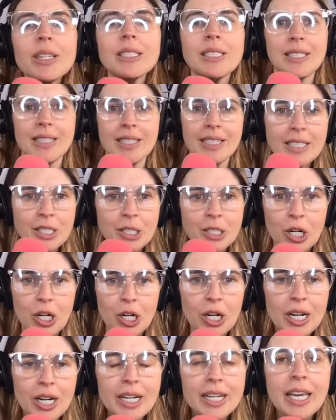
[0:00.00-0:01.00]

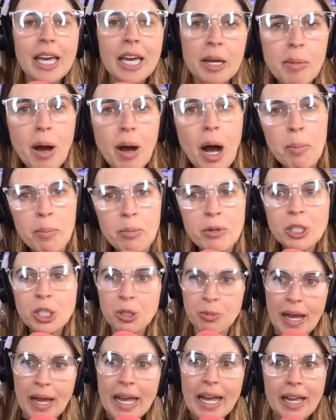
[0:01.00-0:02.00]
listener came up with
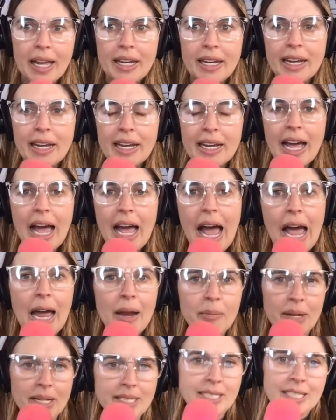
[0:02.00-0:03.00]
Schman. And
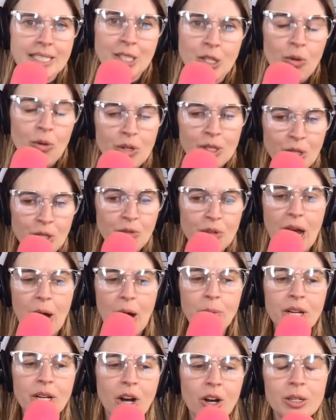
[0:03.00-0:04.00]
basically, so so now
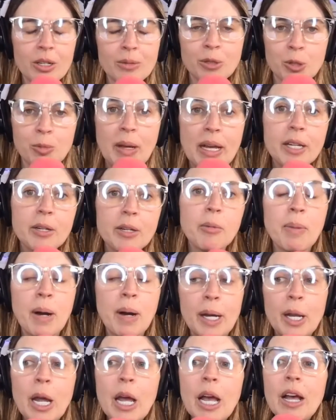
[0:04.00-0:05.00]
we call him Schman.
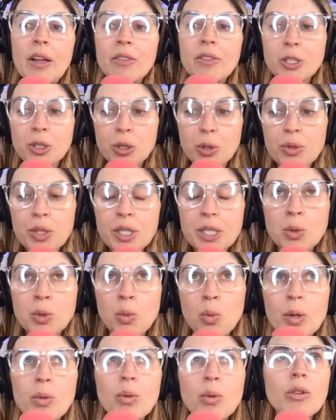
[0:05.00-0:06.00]
But the truth is
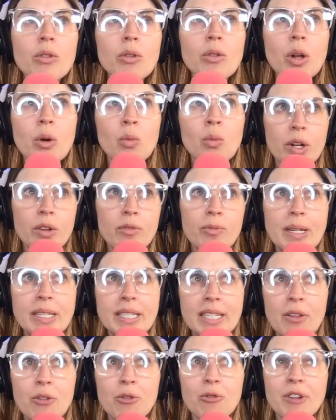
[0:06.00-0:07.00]
we will we've been
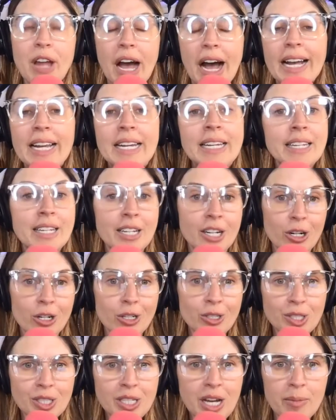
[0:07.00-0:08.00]
together nine
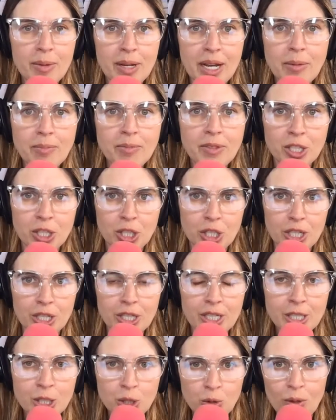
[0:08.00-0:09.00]
years coming up this year
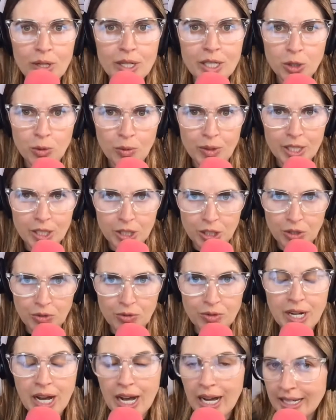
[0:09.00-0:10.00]
in 2022.
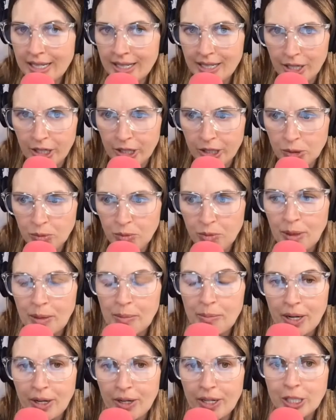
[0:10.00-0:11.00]
Nine years. We've
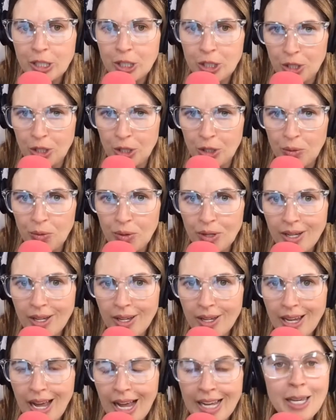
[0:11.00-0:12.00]
been married two.
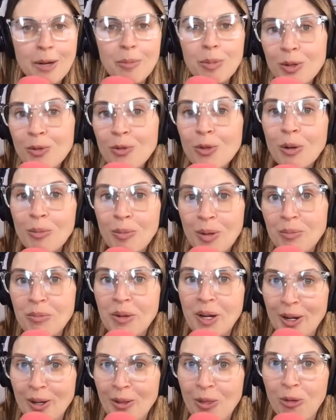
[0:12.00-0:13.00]
I can't believe we'll have been
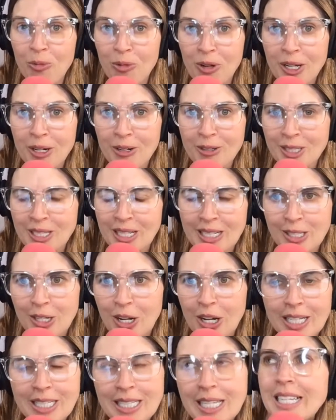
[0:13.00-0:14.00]
married three years next
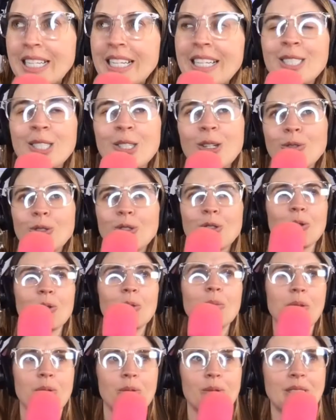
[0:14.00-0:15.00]
August. It's so true
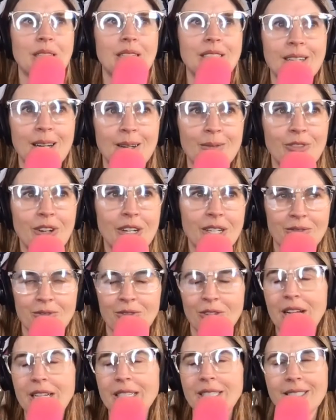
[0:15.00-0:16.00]
when people say time fucking
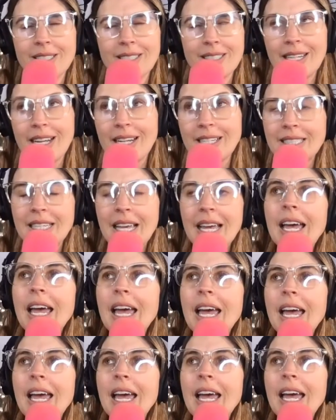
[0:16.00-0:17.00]
flies. It's nuts.
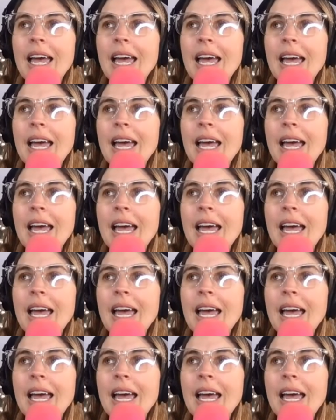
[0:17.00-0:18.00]

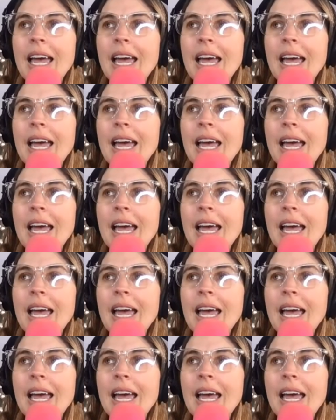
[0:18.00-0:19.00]
Anyway, so I met
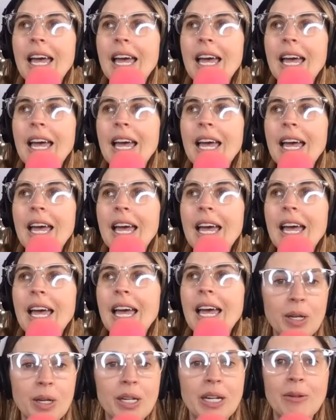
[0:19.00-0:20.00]
him on an
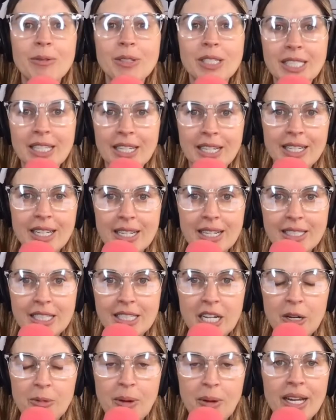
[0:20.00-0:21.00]
airplane. I was sitting next to
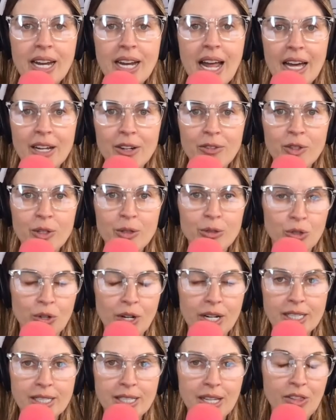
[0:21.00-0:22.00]
him. I'd had a few
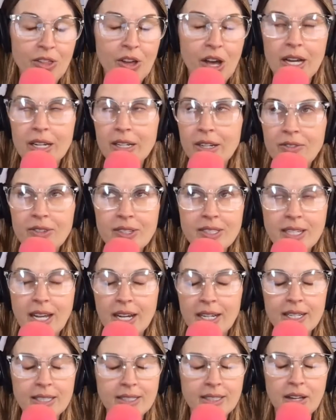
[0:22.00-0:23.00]
drinks. I thought, this
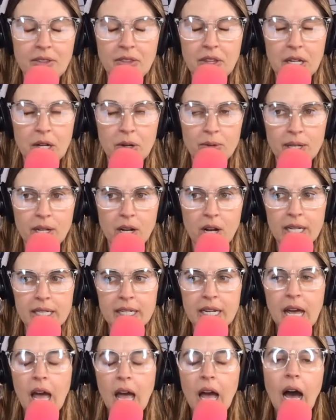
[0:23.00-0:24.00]
guy has nothing going on.
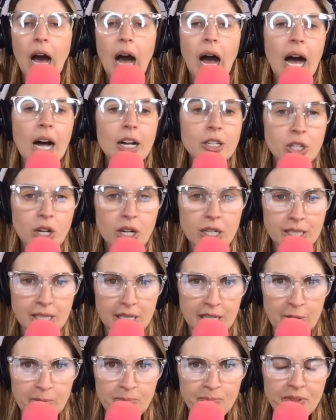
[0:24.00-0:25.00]
I'll talk to
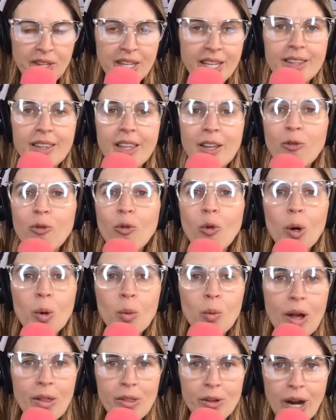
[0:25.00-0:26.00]
him. He had like four
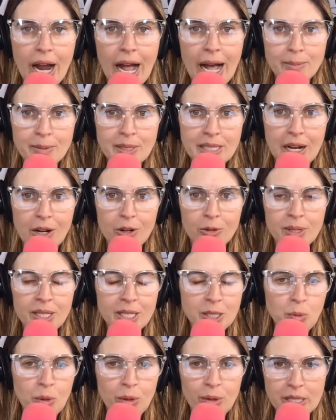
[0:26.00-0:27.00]
weather apps out
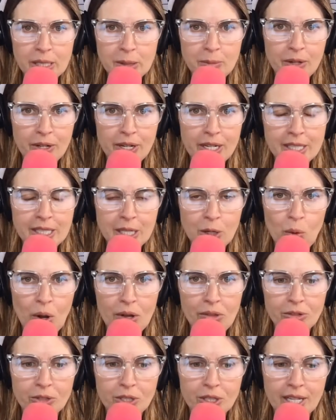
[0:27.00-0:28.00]
because we were experiencing
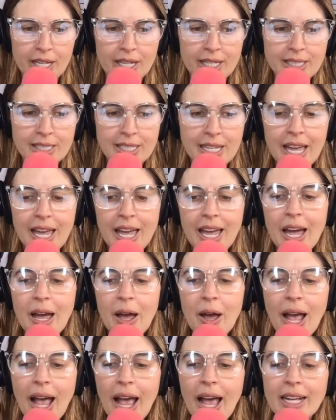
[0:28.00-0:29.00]
weather delays.
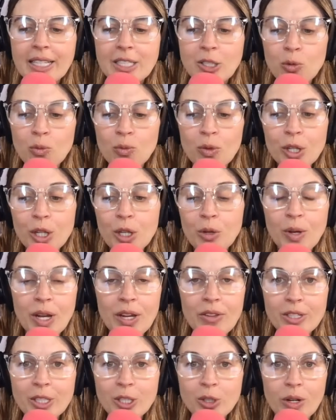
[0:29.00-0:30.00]
And really, we
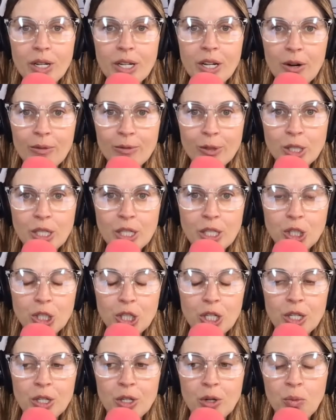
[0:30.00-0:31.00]
had this great
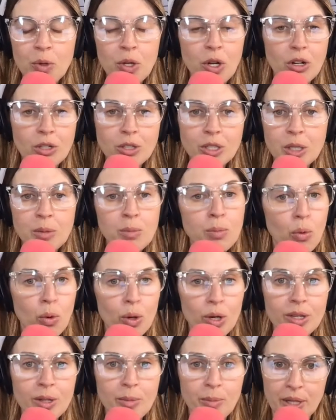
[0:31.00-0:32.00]
conversation. We all
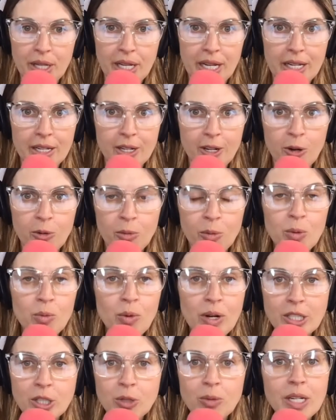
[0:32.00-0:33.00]
deboarded the plane. We
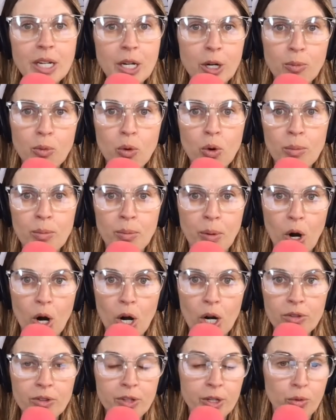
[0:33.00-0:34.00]
went to an airport
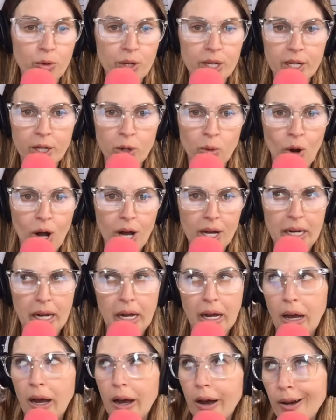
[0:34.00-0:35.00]
bar, the Green
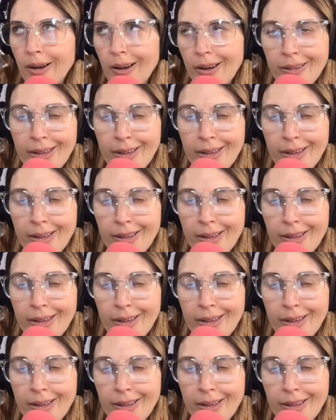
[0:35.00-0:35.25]
Iguana. Okay,